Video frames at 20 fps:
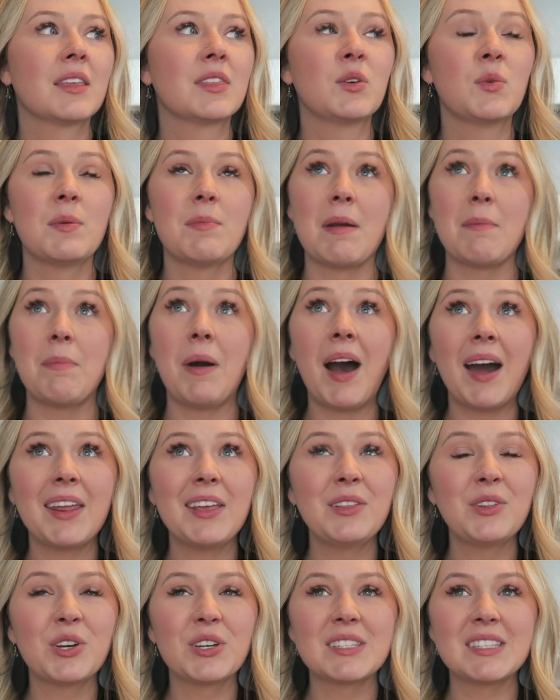the way my
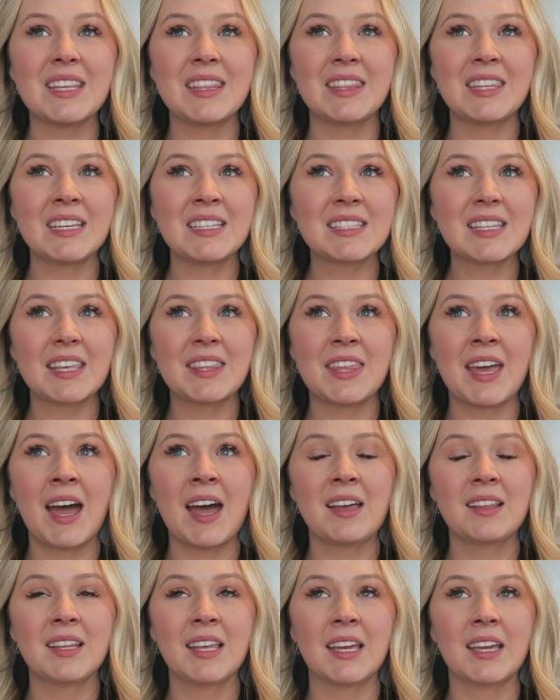body looks and things like that.